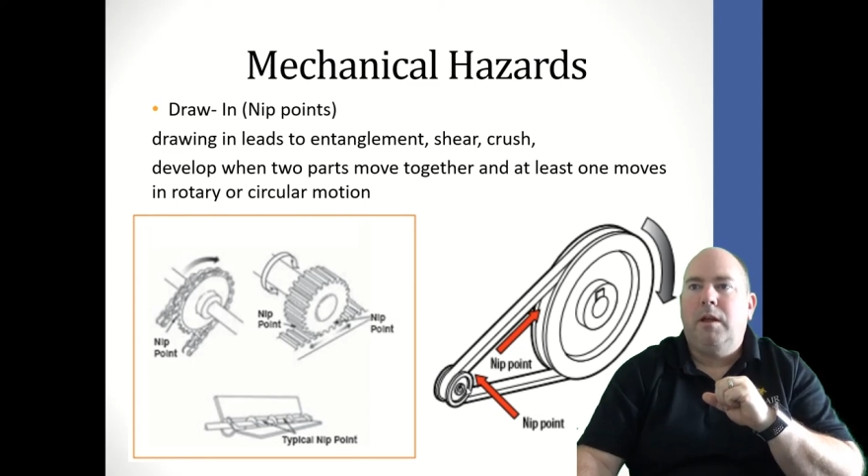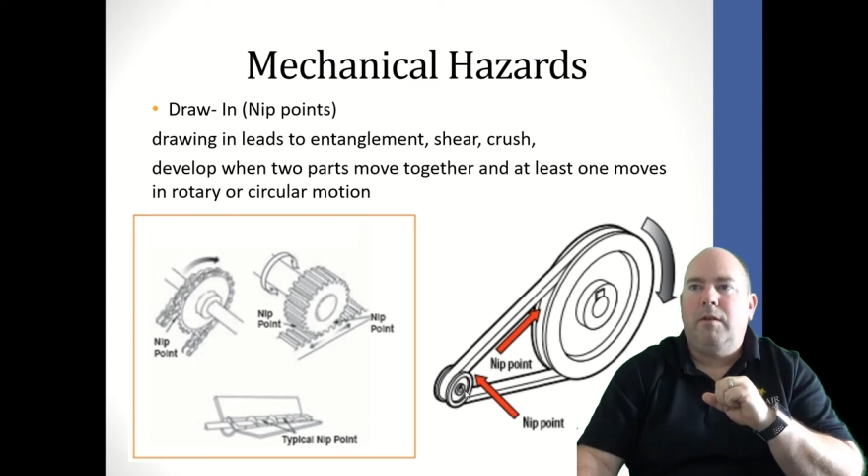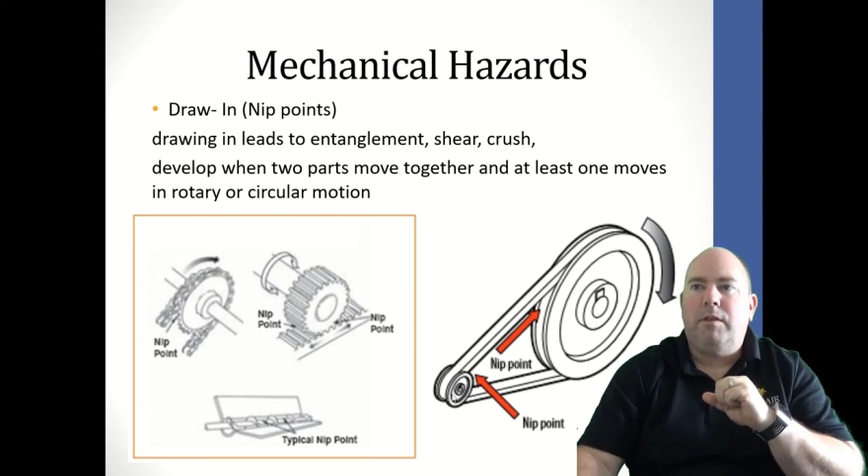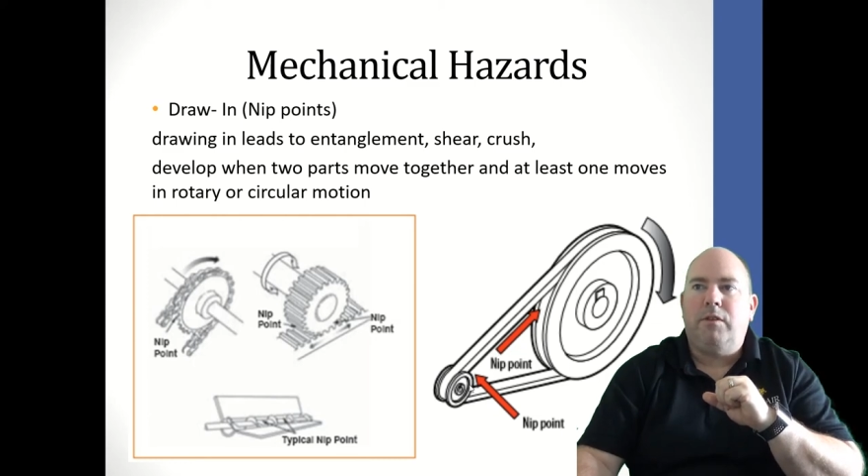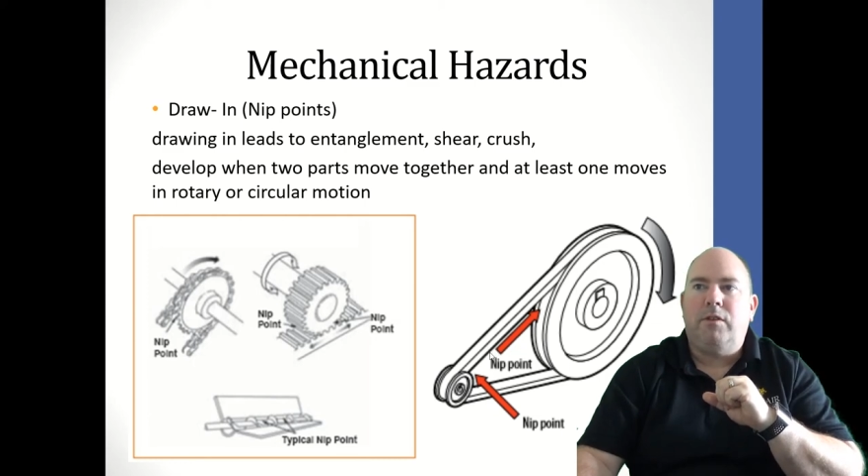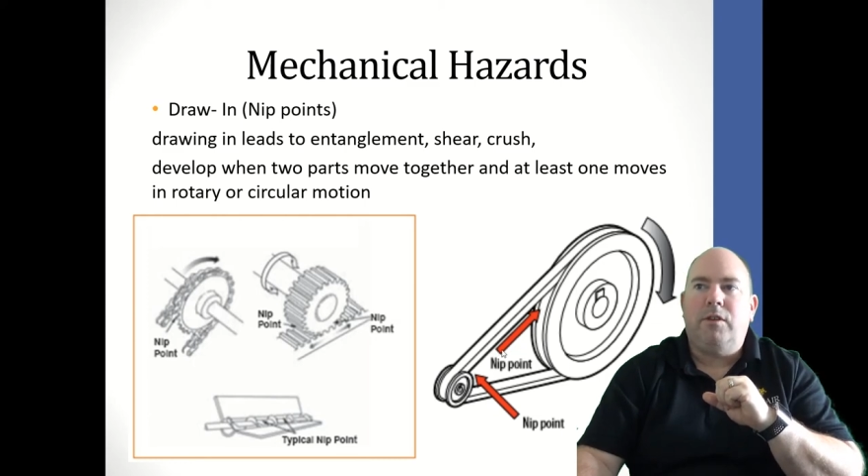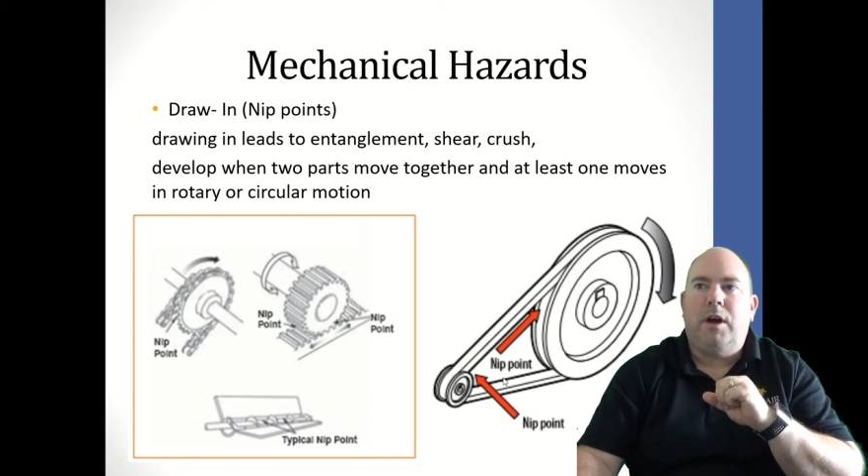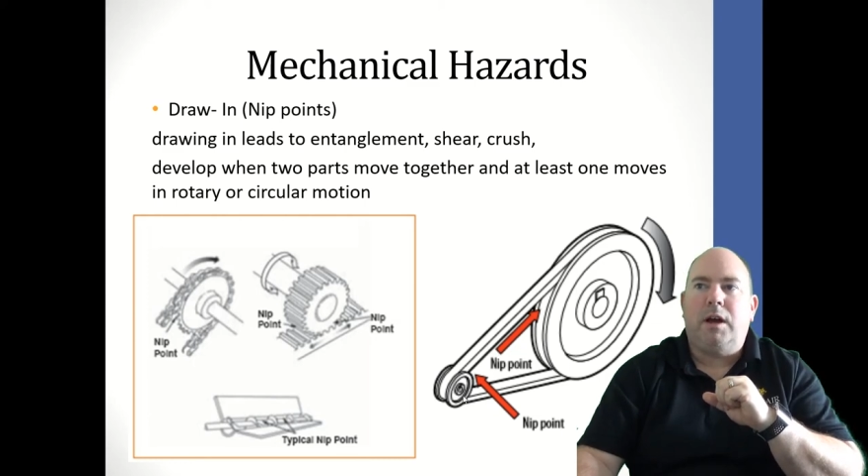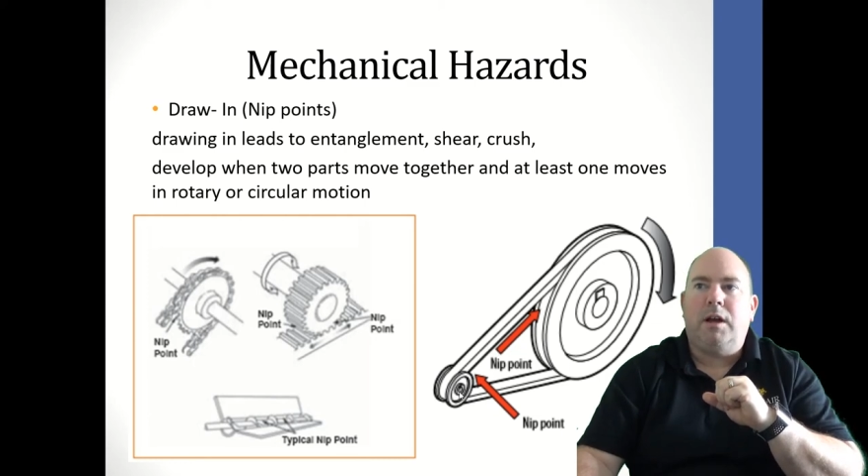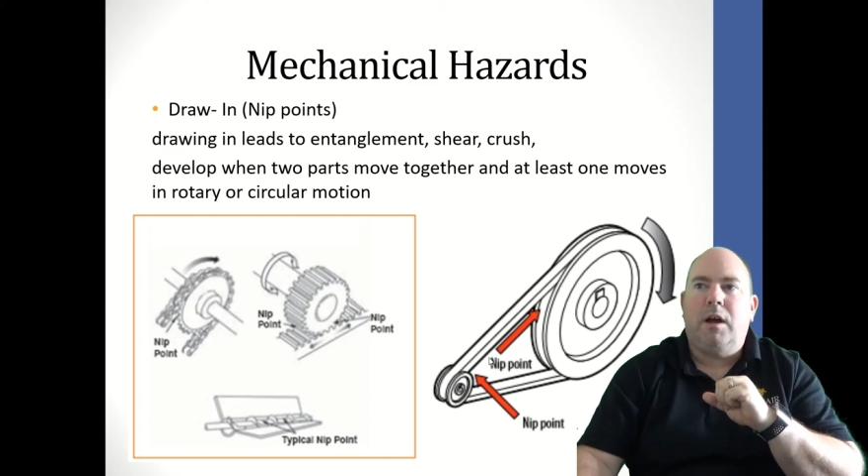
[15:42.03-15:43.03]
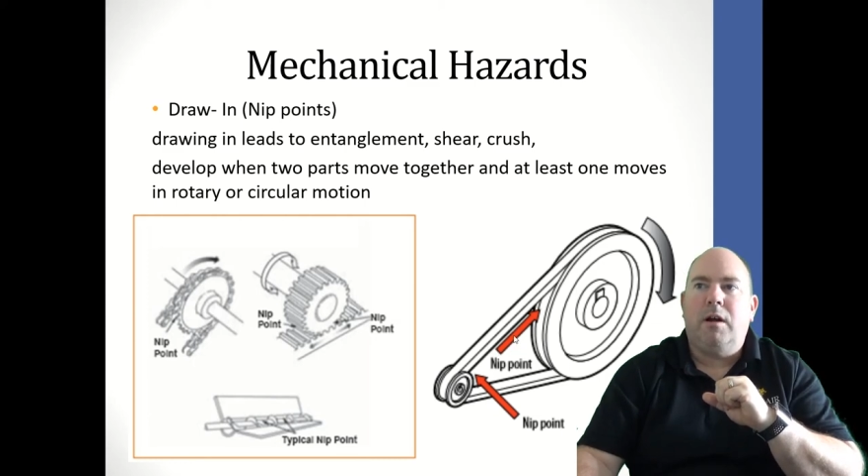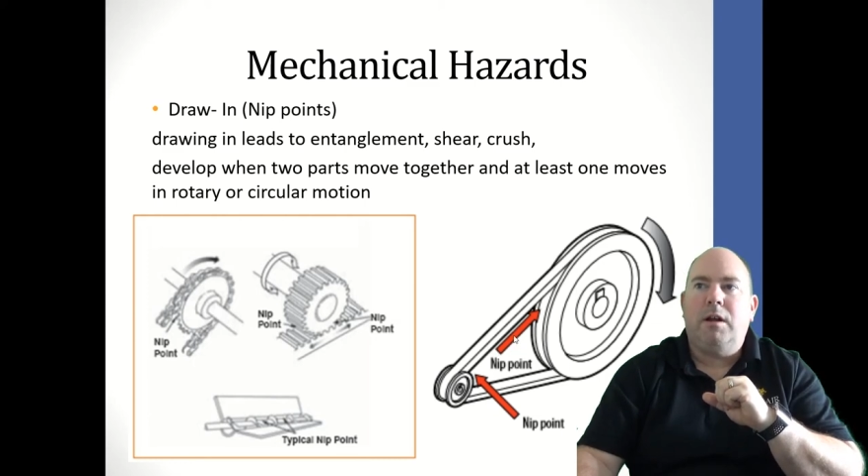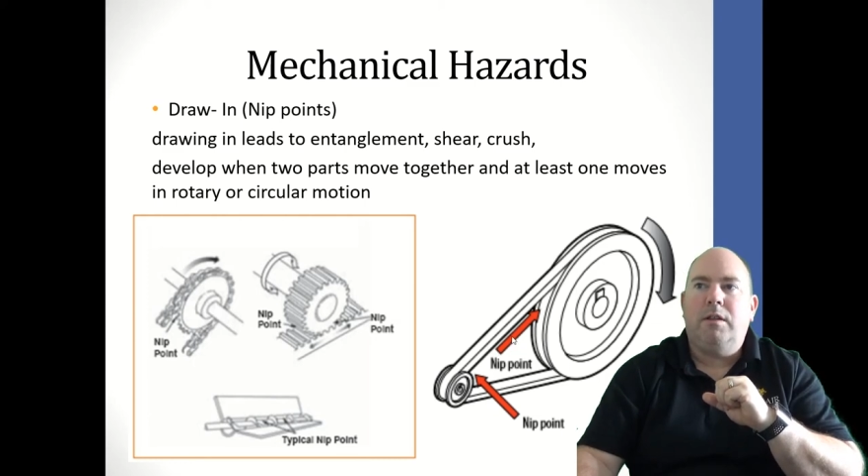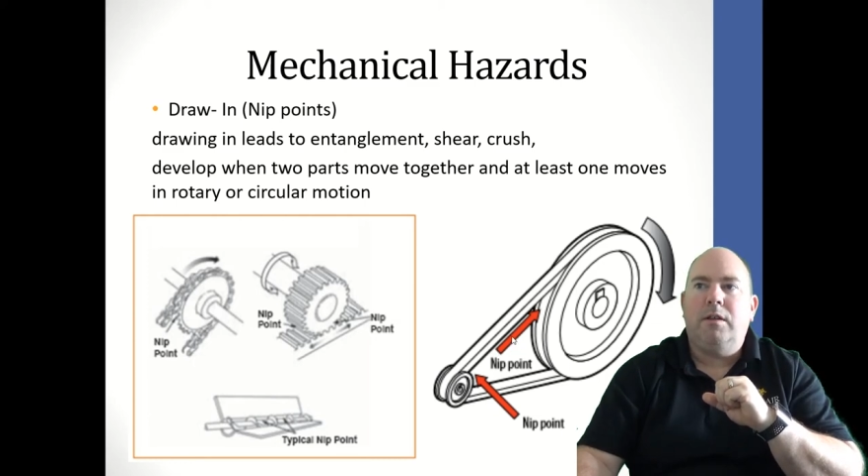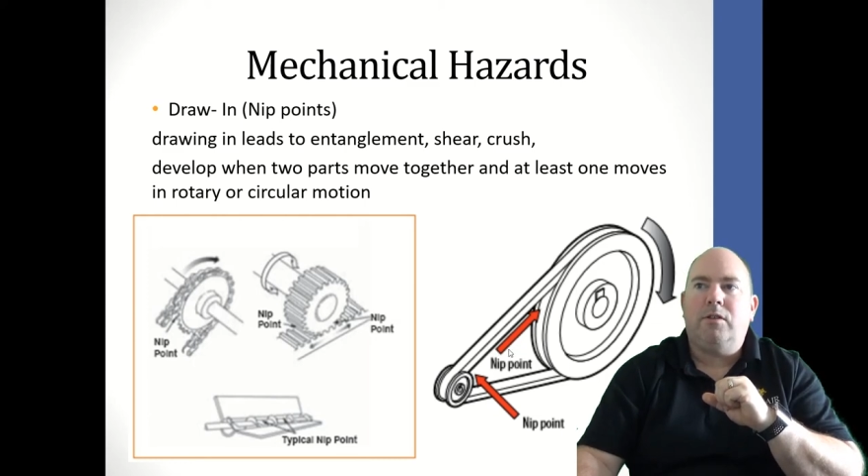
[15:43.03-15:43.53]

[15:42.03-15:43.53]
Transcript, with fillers: If this is not guarded,